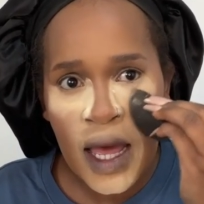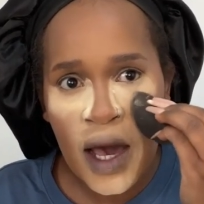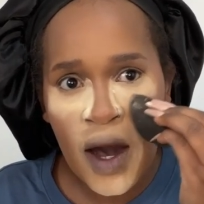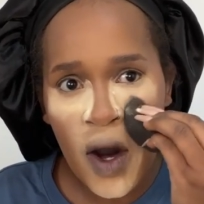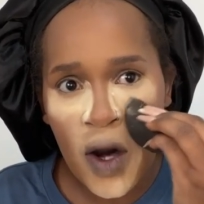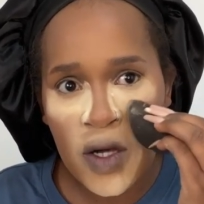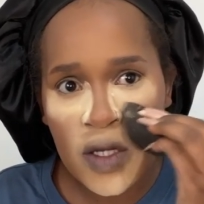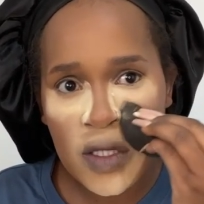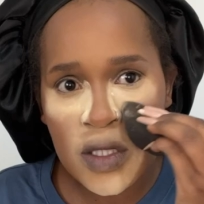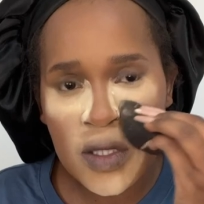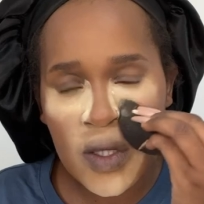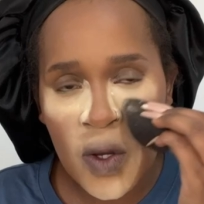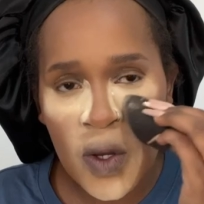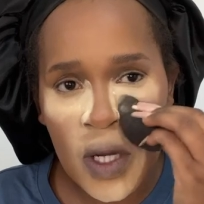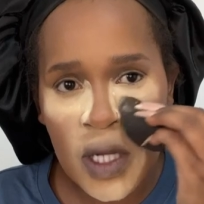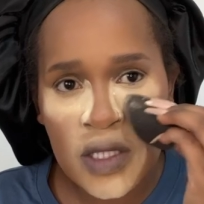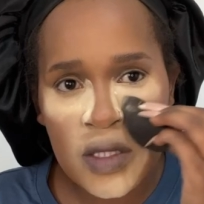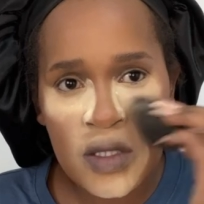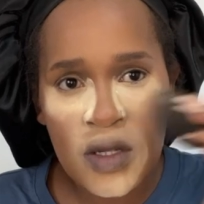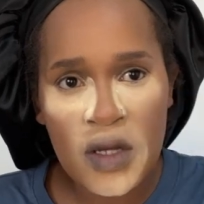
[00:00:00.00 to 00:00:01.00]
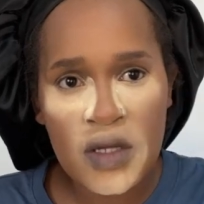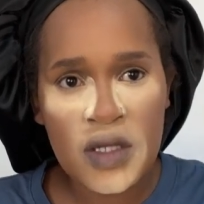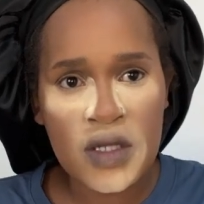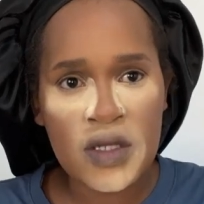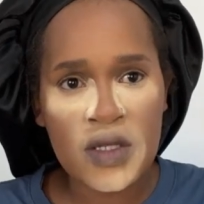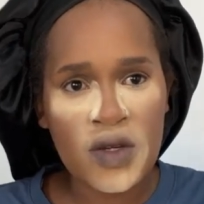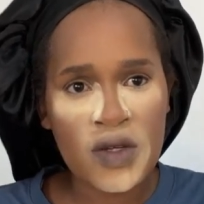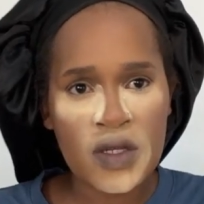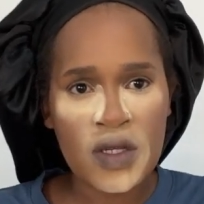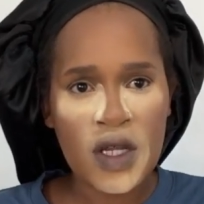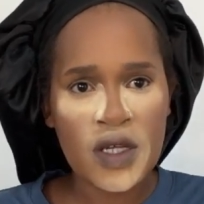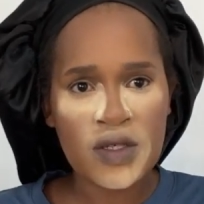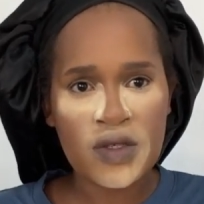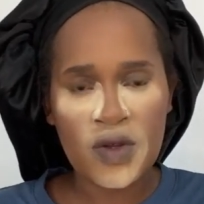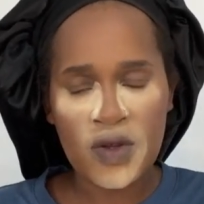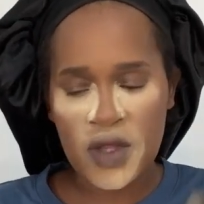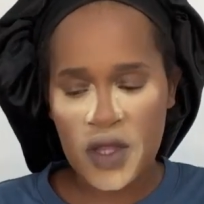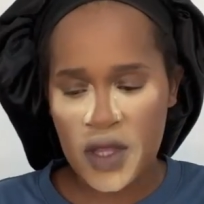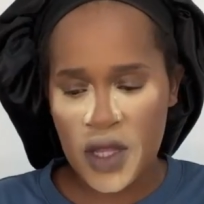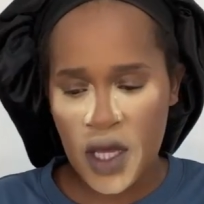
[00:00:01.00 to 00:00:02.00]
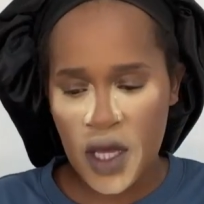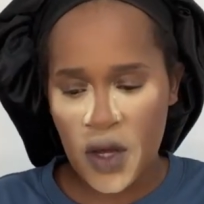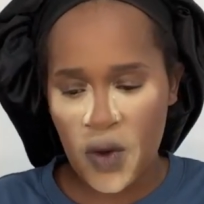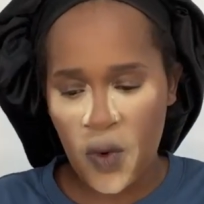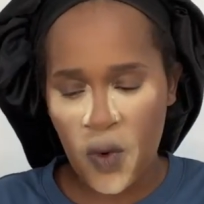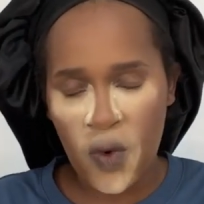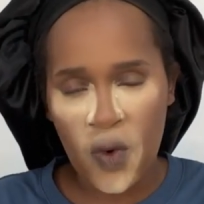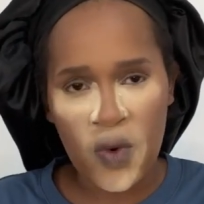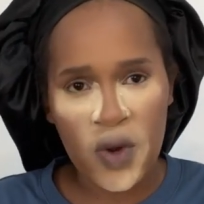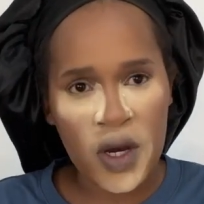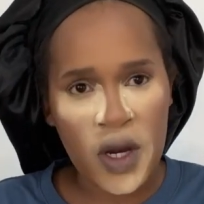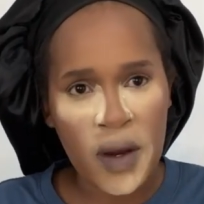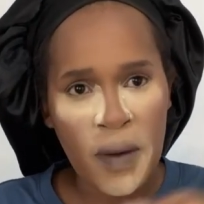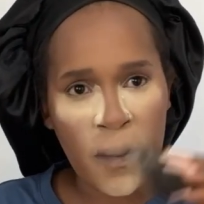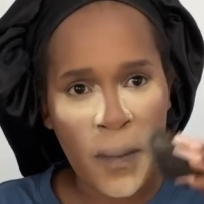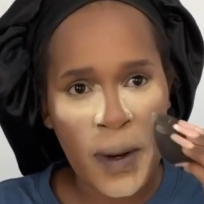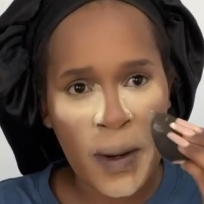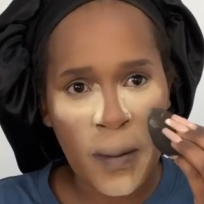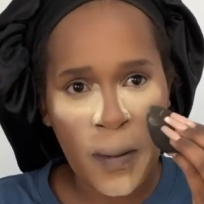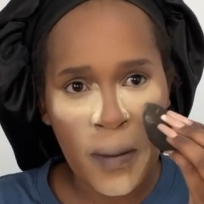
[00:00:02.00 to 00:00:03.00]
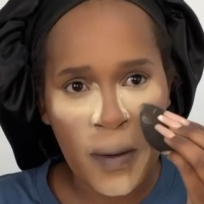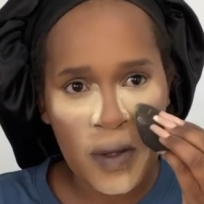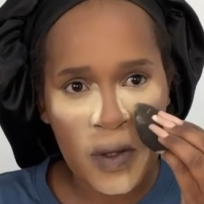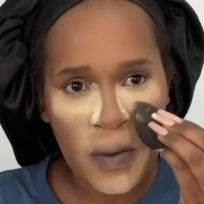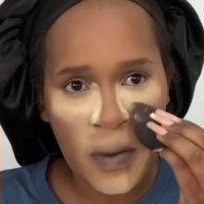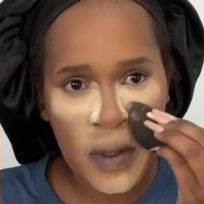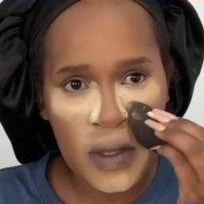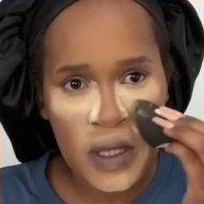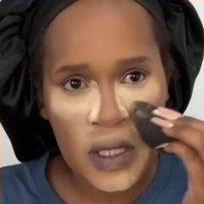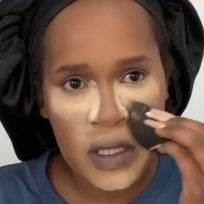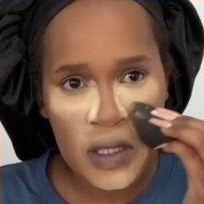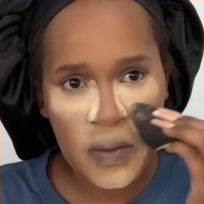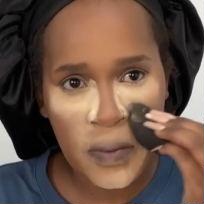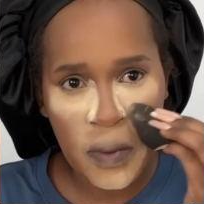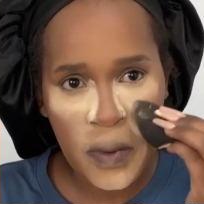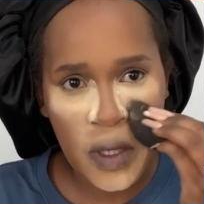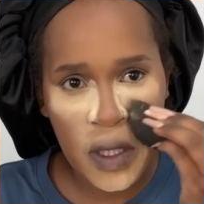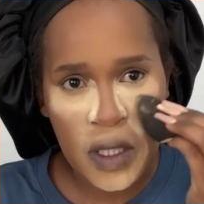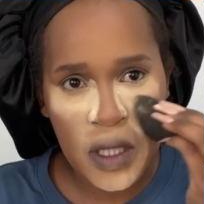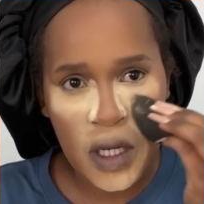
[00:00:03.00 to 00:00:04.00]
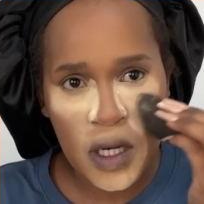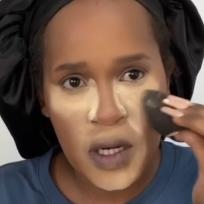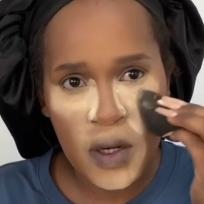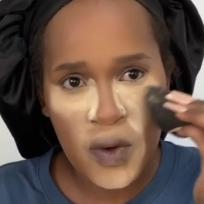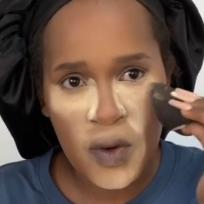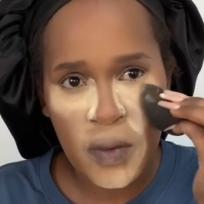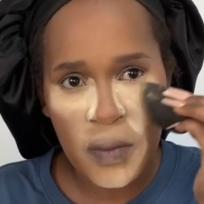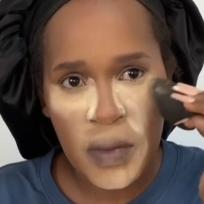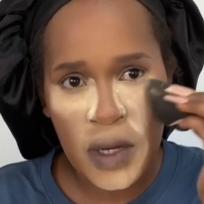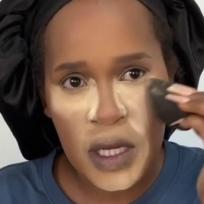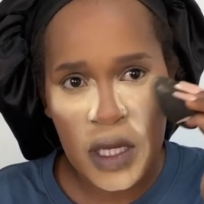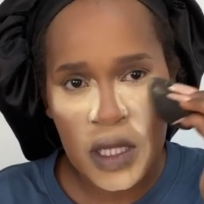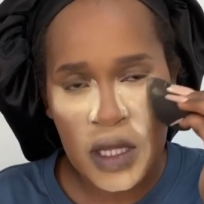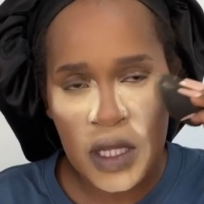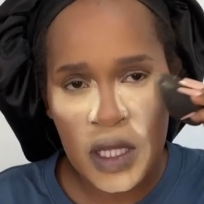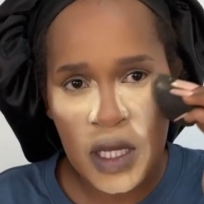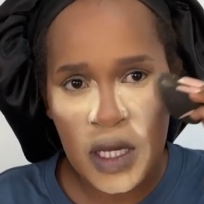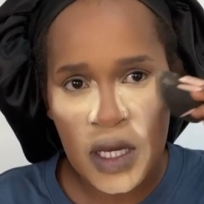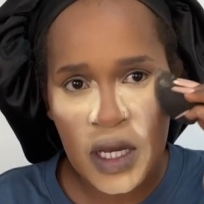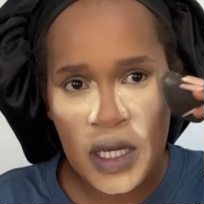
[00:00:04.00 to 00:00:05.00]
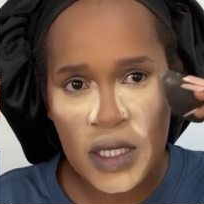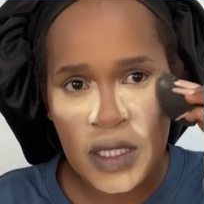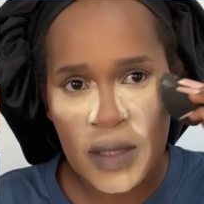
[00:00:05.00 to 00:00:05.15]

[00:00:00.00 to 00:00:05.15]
Also, let's not think hore, but I'm about to desperate marketing, guys.